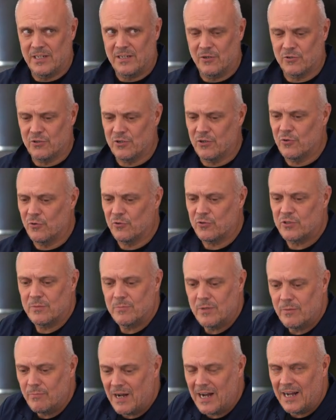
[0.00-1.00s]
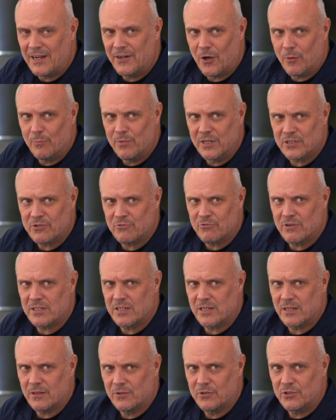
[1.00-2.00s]
because a customer might not be as
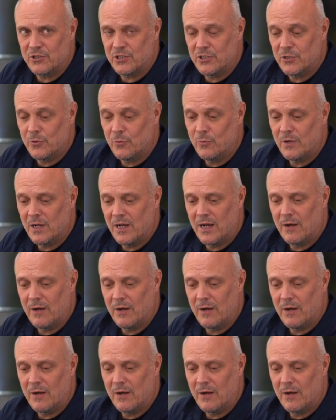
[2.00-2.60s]
critical as you,